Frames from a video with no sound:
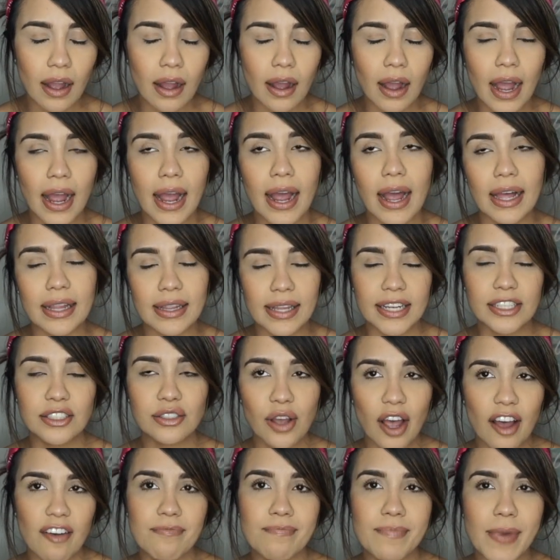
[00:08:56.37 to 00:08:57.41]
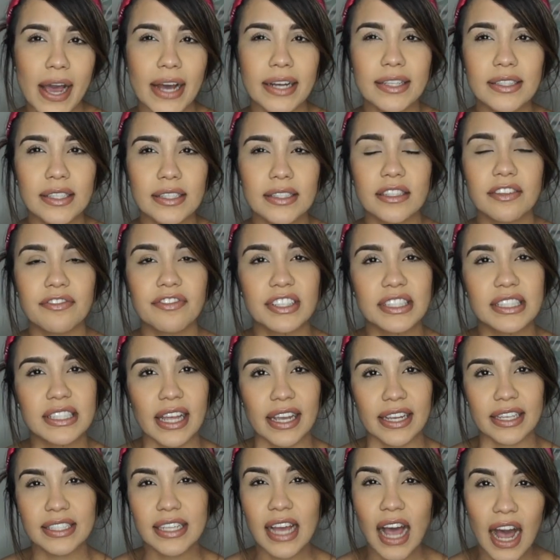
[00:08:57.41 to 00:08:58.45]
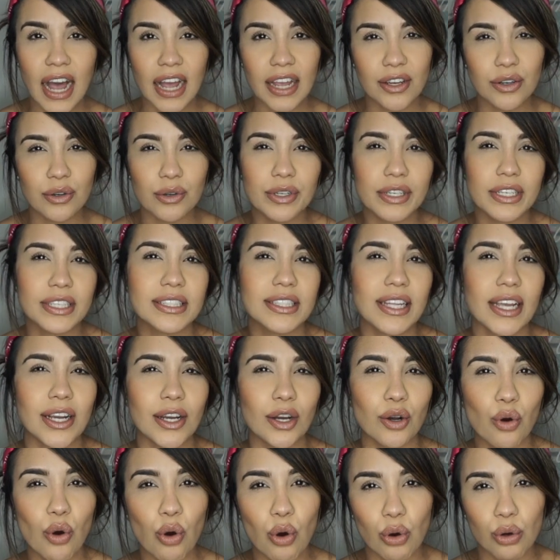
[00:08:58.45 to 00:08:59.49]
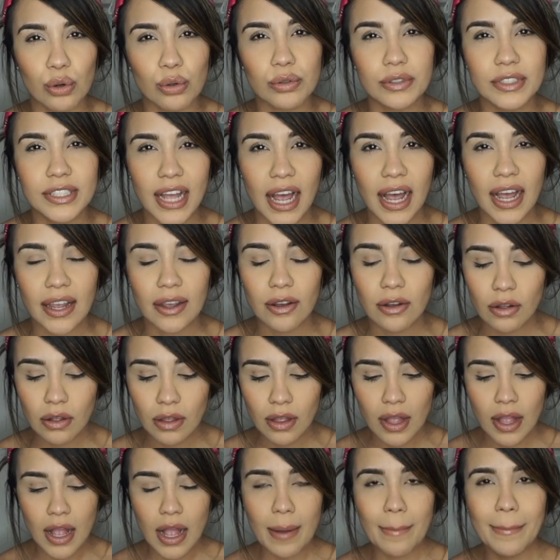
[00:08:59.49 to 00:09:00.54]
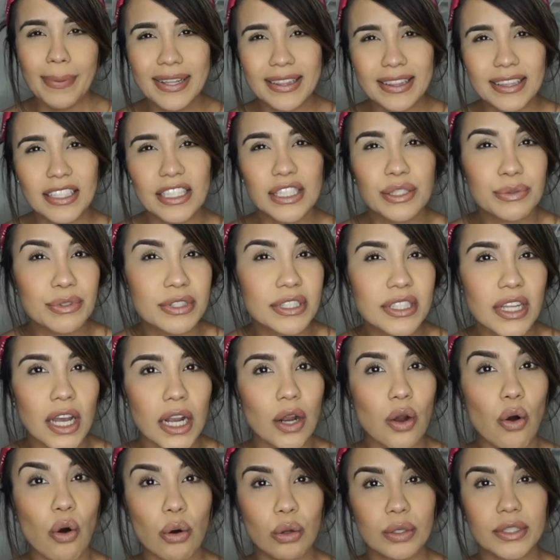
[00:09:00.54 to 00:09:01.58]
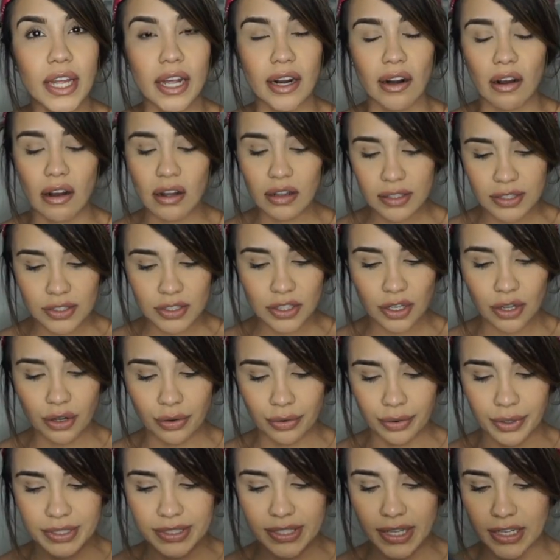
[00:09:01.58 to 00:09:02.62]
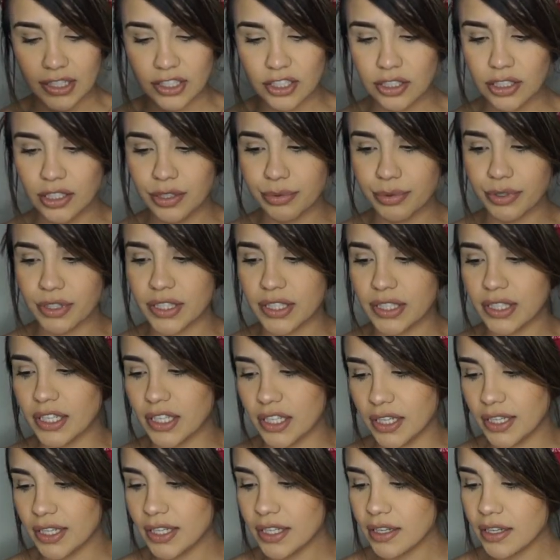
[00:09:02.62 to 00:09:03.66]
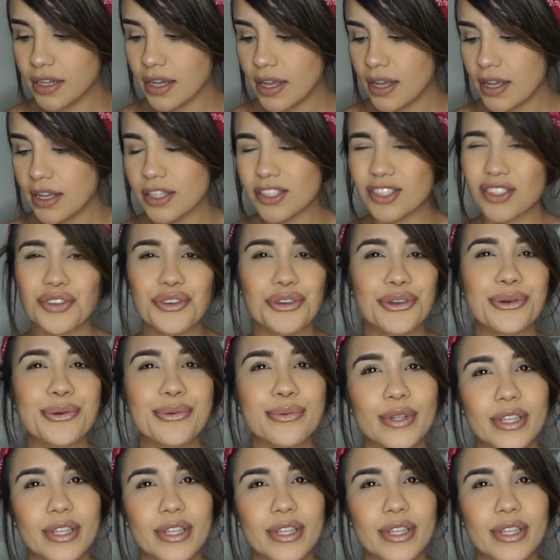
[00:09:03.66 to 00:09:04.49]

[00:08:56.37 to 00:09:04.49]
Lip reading: like to have mats as if it's like tile and it's like a cold tile, but this one's not cold at all, so it's actually really good. So you don't